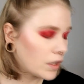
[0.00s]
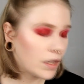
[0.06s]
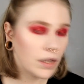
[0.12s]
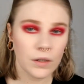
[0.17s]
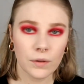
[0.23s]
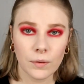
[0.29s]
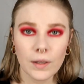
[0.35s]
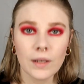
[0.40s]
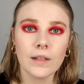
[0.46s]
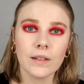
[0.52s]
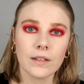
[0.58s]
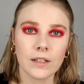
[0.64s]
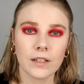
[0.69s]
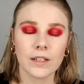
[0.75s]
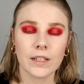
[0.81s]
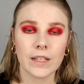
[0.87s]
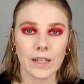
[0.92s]
do I look
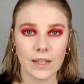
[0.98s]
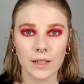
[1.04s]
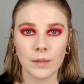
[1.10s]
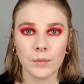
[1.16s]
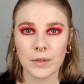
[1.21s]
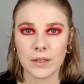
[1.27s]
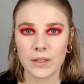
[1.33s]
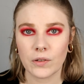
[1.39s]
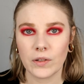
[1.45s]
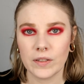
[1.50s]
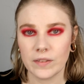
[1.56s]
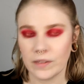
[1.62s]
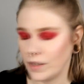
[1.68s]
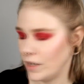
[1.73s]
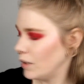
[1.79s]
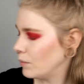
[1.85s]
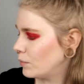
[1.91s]
a little bit
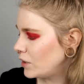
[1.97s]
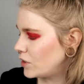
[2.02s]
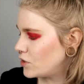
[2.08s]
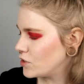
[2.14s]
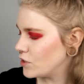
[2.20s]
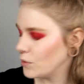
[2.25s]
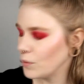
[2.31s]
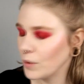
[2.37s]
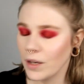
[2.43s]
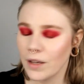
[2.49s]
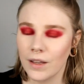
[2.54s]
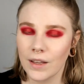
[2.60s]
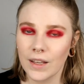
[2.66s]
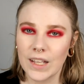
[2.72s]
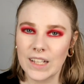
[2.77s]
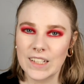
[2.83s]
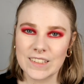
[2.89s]
crazy? I might do.
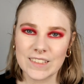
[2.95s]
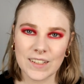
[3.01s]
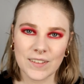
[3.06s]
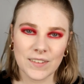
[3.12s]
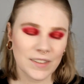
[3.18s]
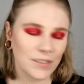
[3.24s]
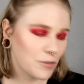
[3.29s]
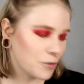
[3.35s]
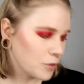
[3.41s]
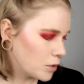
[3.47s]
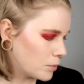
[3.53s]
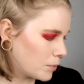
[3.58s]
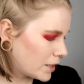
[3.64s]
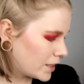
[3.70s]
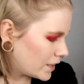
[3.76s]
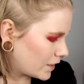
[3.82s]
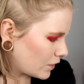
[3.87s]
So, for
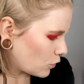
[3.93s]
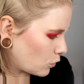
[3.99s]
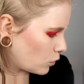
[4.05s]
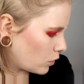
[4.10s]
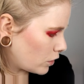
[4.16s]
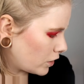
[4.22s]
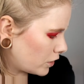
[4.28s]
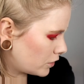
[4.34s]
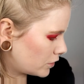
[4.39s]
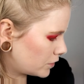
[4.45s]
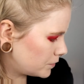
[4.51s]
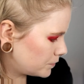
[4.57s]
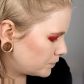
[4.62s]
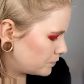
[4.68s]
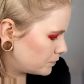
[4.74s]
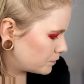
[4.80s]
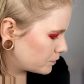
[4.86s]
my inner corner,
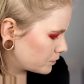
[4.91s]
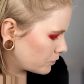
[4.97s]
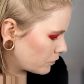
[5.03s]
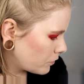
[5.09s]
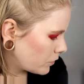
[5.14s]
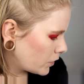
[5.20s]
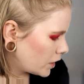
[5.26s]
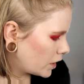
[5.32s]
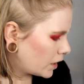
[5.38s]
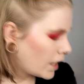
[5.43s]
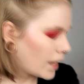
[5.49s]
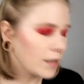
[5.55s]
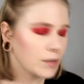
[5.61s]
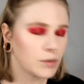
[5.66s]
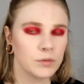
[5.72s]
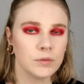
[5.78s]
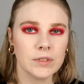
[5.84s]

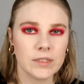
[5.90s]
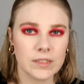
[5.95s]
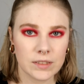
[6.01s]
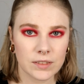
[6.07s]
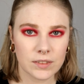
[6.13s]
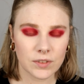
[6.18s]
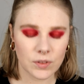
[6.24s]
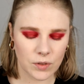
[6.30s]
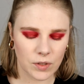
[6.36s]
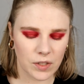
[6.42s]
I'm going into